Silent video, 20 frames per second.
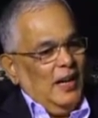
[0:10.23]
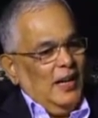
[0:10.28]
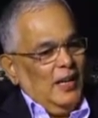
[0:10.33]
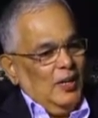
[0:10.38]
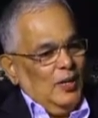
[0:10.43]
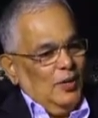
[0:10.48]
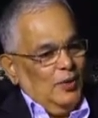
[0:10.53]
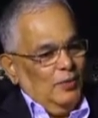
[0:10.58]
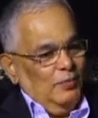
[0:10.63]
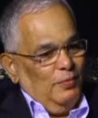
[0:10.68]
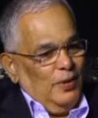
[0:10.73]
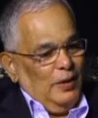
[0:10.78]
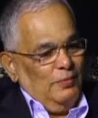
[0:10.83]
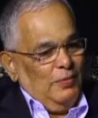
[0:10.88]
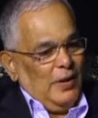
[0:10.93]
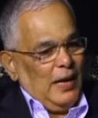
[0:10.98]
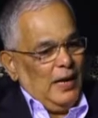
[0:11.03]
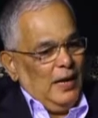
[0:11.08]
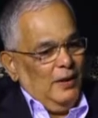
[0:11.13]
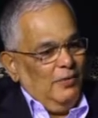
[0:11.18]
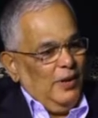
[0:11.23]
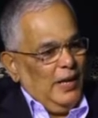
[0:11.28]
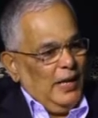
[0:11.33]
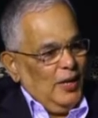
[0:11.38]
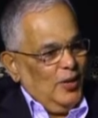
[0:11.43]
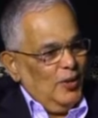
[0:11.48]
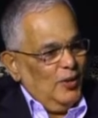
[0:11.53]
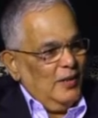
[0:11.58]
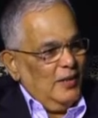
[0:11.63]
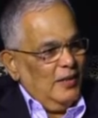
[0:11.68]
you know, we have had a very
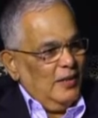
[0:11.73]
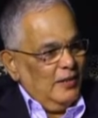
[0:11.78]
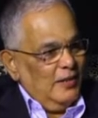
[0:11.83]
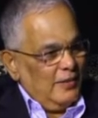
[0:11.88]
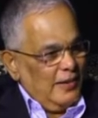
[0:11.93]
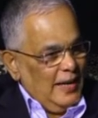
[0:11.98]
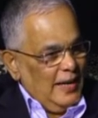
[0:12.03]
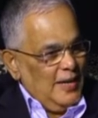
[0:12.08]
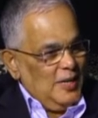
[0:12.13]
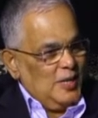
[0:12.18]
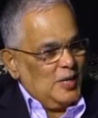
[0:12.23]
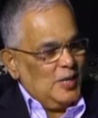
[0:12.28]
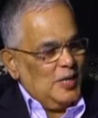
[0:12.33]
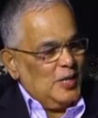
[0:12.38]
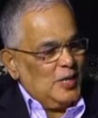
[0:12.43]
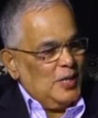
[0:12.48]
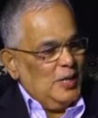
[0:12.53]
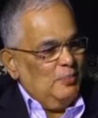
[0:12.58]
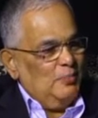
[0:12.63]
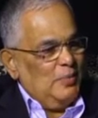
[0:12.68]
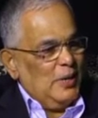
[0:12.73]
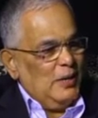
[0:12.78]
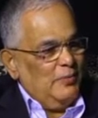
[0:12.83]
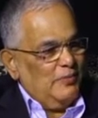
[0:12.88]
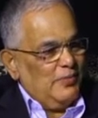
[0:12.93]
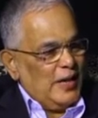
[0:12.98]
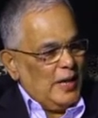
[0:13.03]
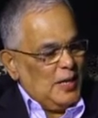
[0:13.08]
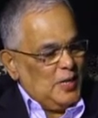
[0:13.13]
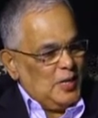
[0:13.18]
good relationship
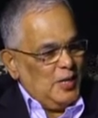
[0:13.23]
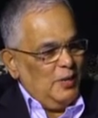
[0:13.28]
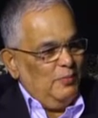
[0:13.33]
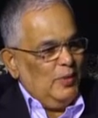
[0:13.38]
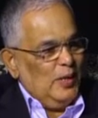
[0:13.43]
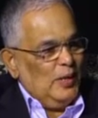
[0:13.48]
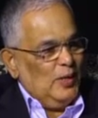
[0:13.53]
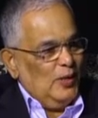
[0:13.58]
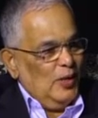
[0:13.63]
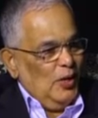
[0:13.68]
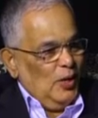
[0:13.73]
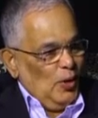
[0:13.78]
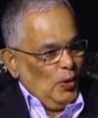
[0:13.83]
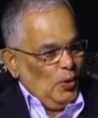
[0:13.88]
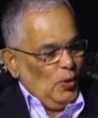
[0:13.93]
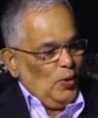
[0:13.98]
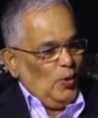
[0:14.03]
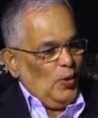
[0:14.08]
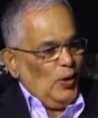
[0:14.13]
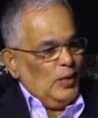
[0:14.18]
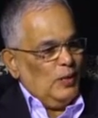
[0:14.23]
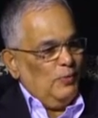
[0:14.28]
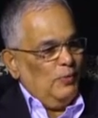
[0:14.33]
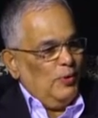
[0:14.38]
and friendship with all the